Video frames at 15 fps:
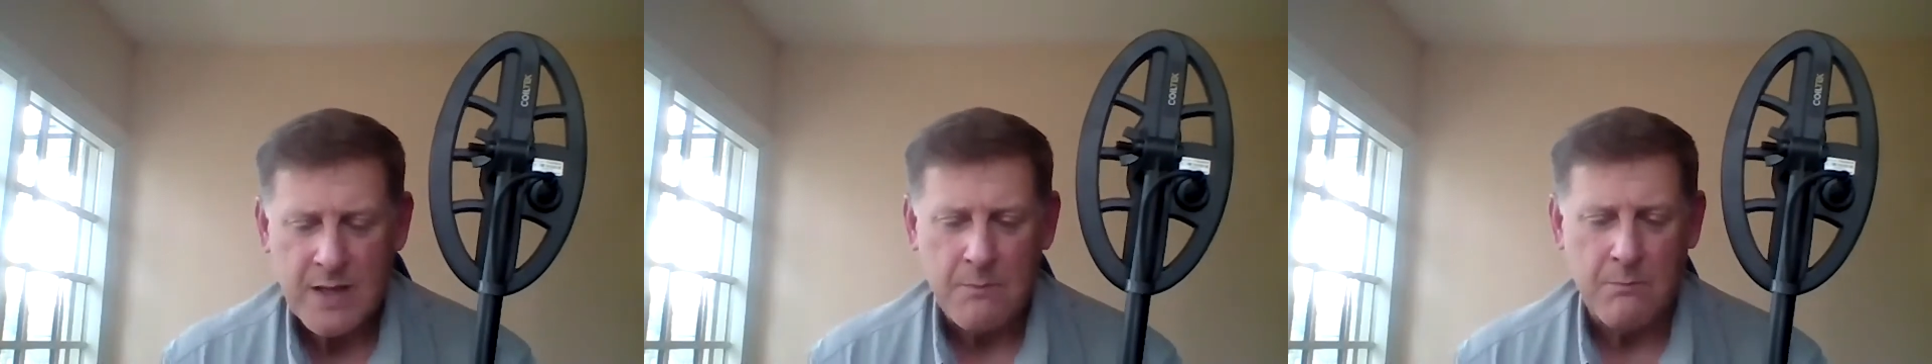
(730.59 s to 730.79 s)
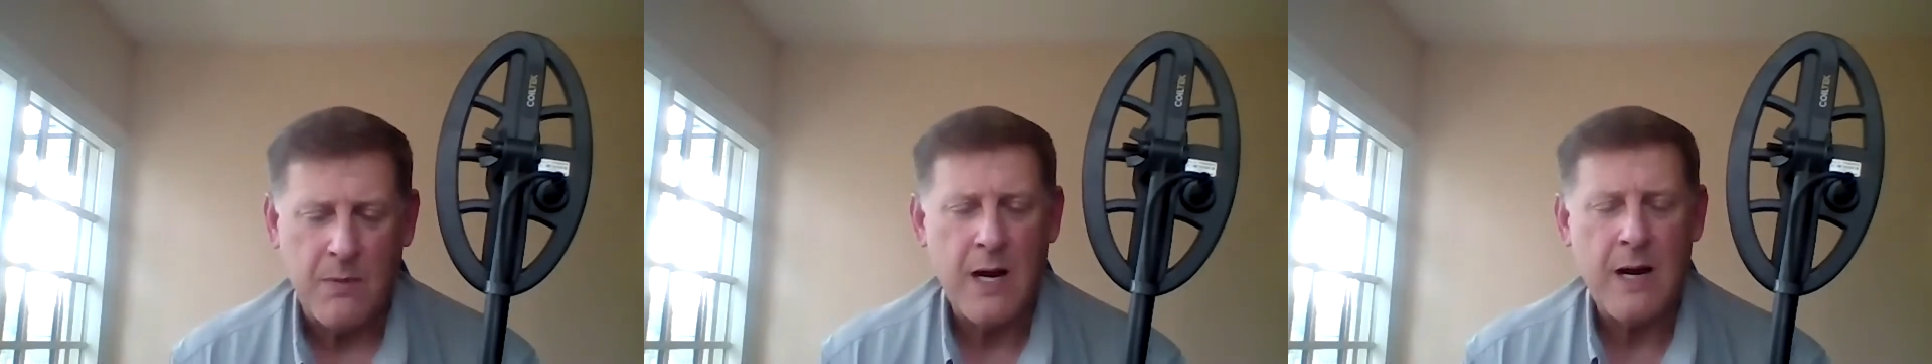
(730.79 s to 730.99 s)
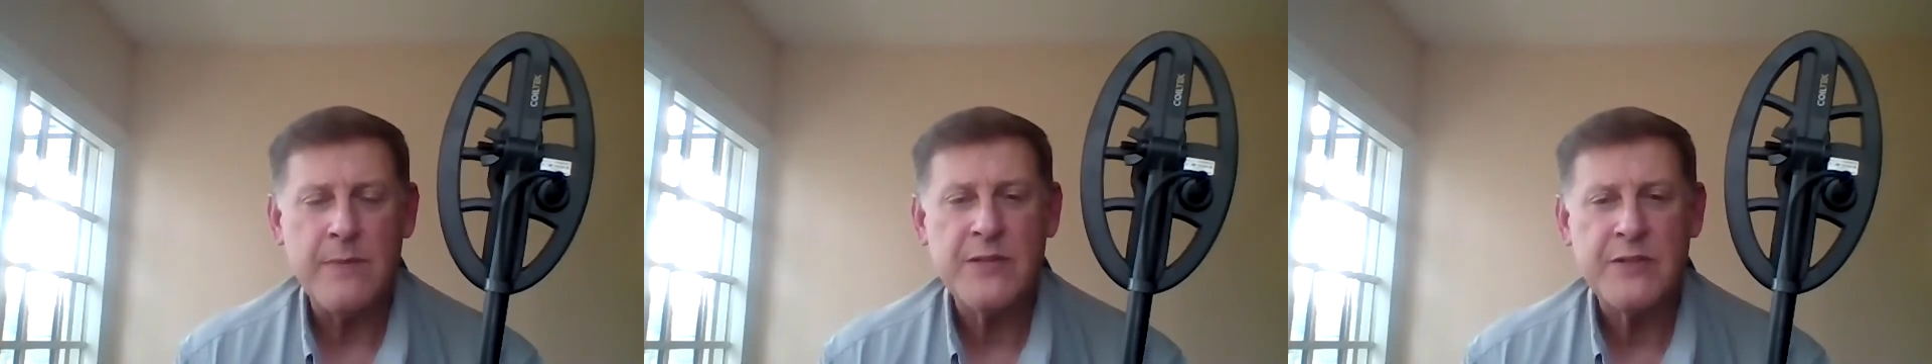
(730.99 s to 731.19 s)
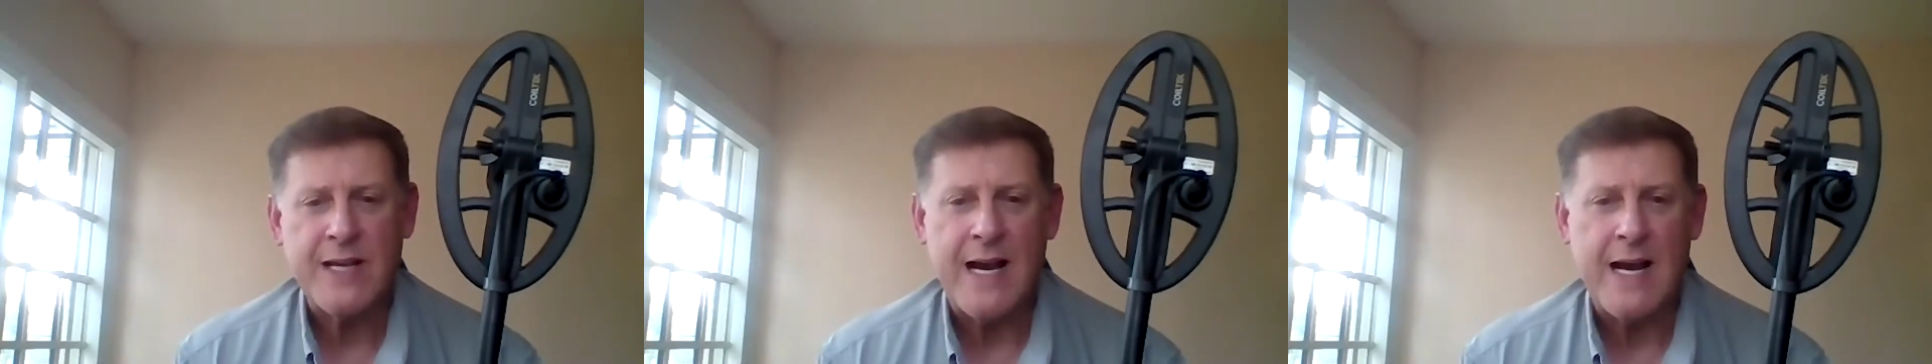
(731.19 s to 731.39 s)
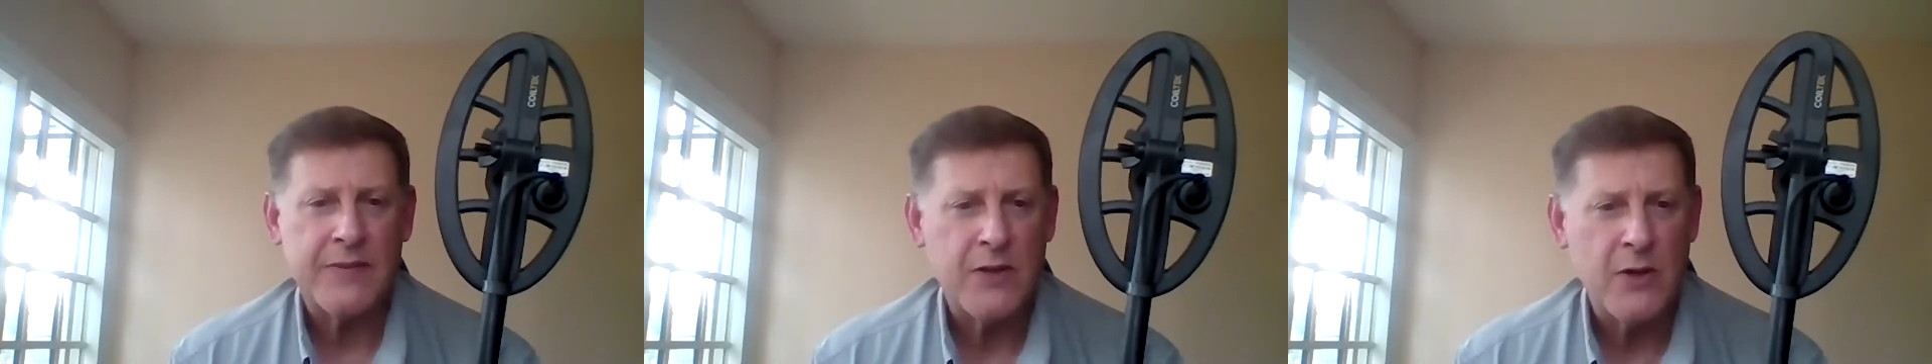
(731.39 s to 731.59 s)
Mama's
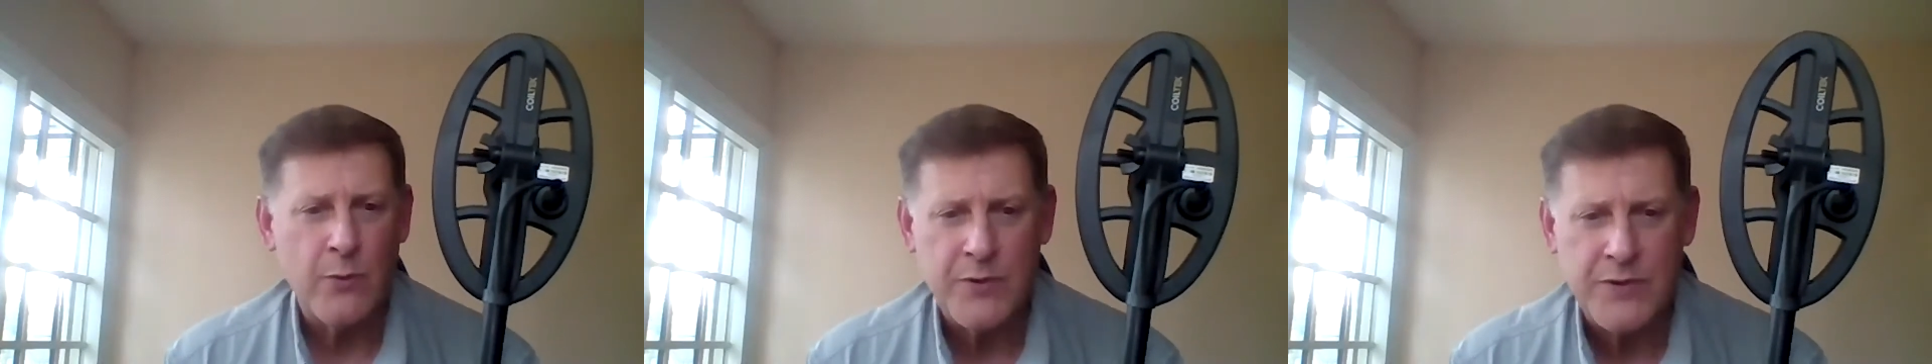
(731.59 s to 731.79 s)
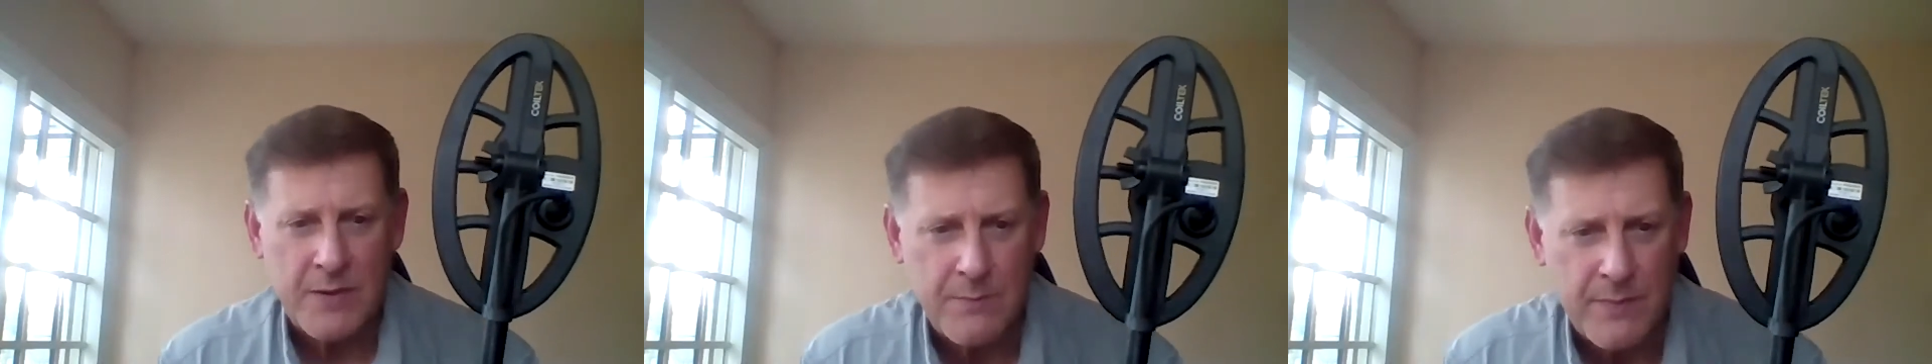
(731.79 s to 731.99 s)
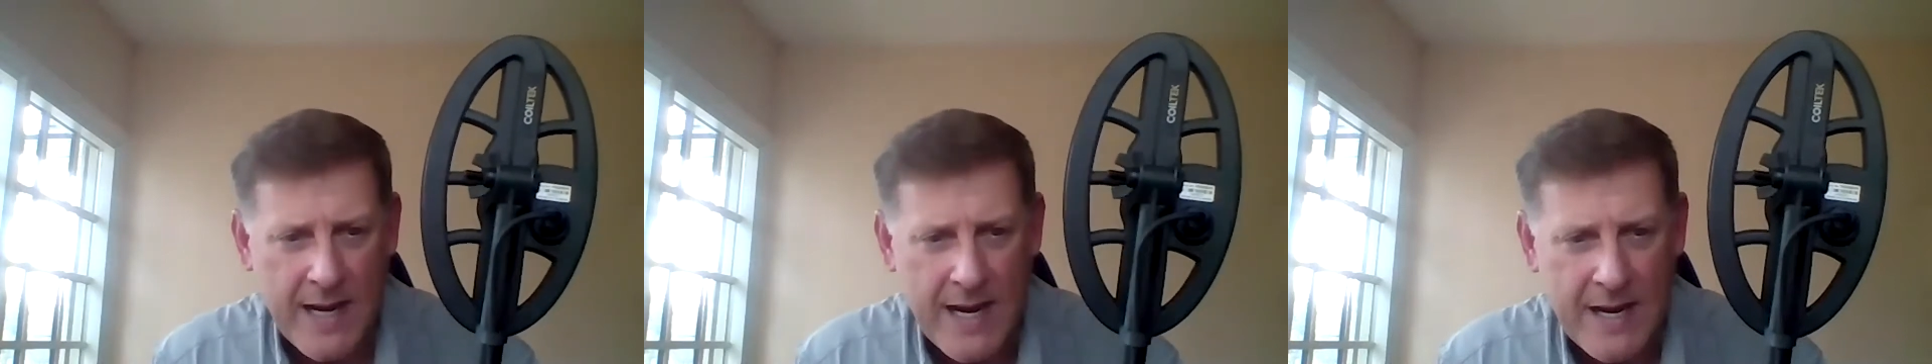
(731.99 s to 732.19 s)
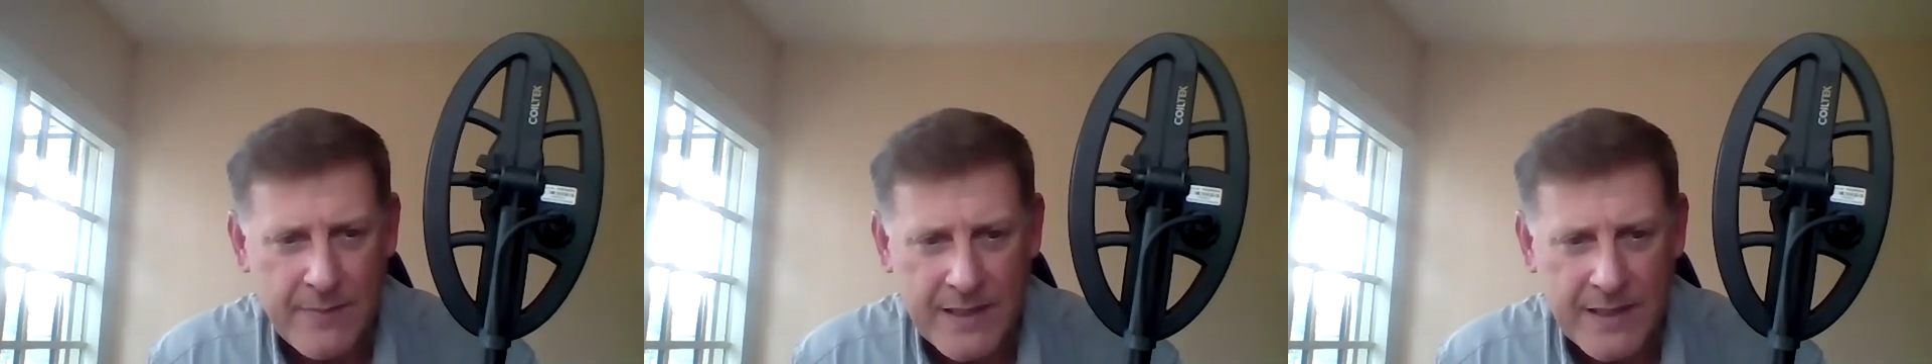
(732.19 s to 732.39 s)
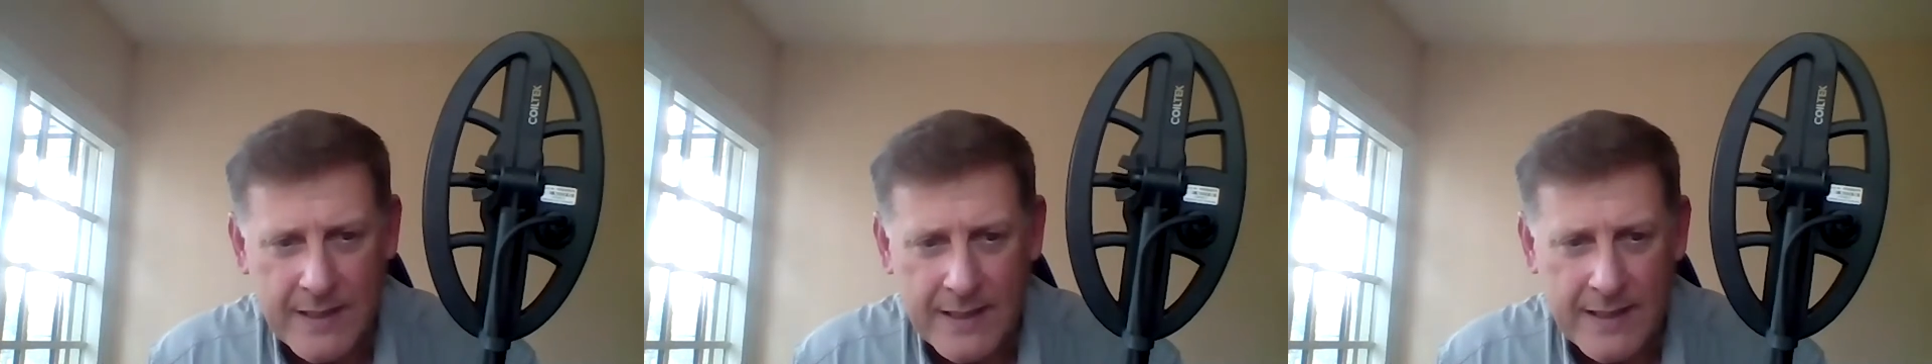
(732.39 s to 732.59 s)
out there with the
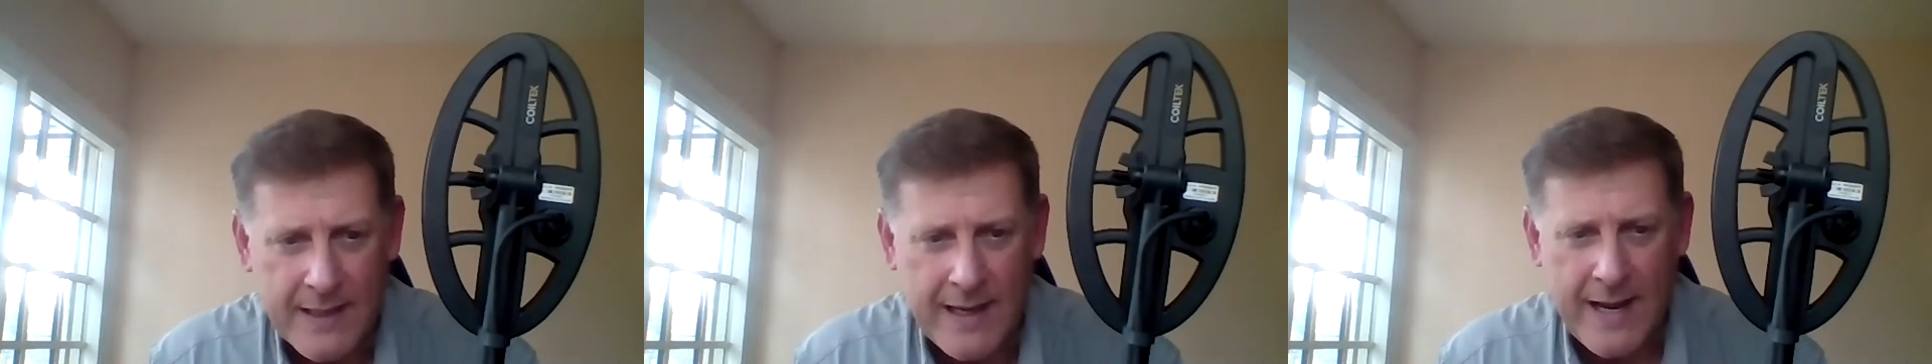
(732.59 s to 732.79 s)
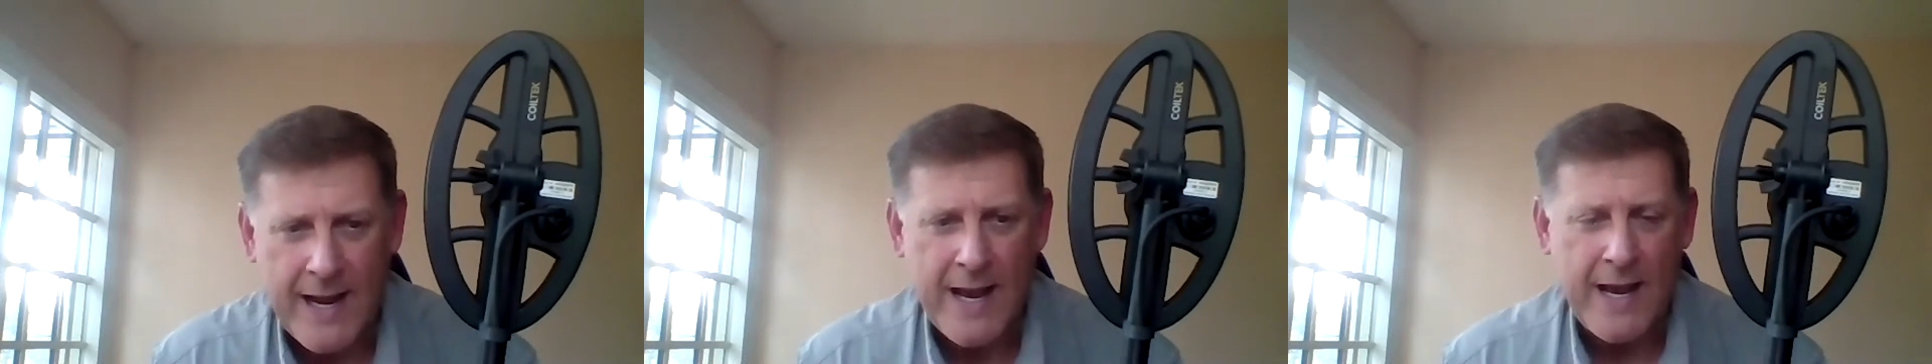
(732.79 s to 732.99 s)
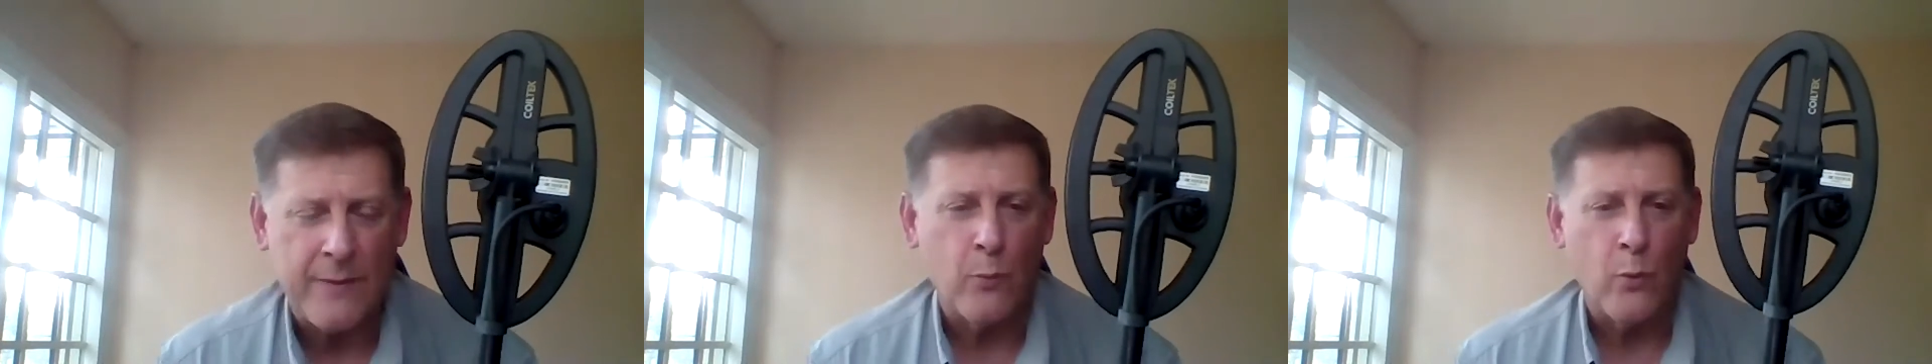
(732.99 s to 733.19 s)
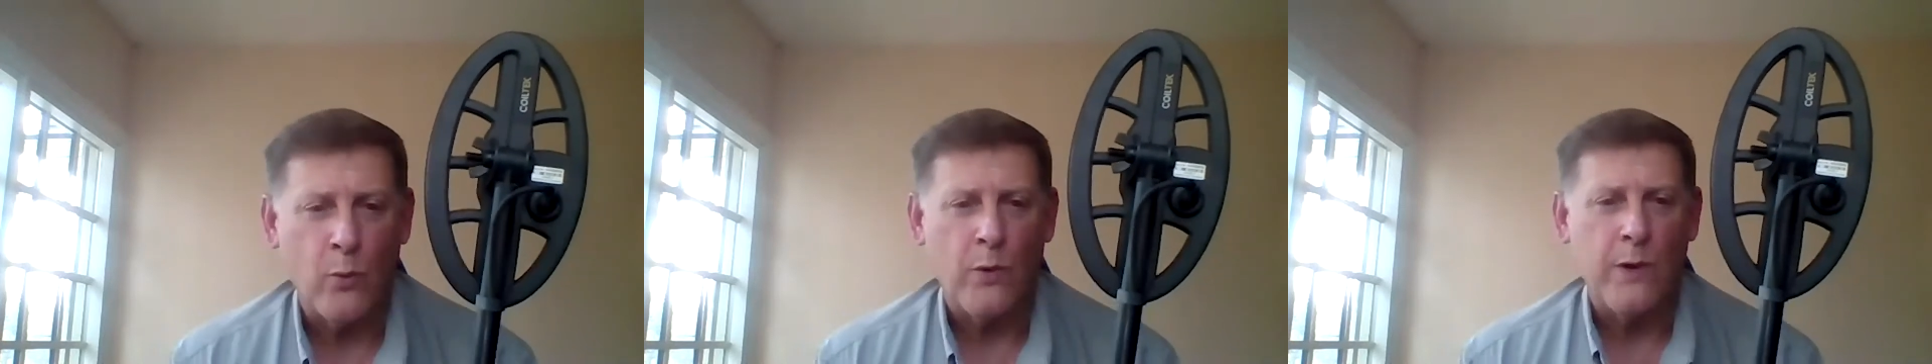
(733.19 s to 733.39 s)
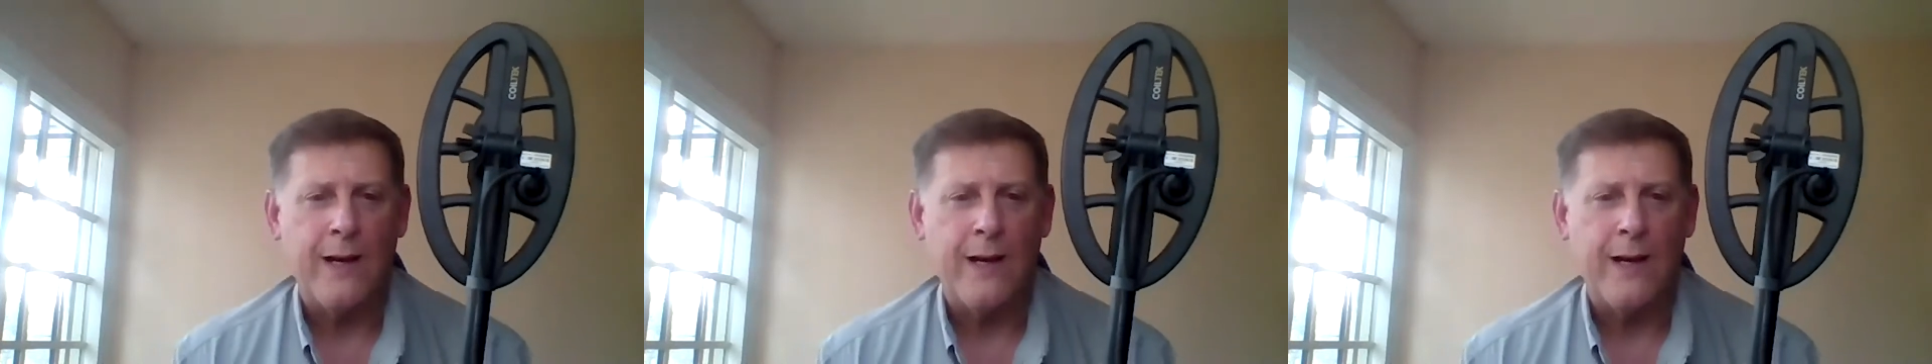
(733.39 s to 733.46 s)
baby, and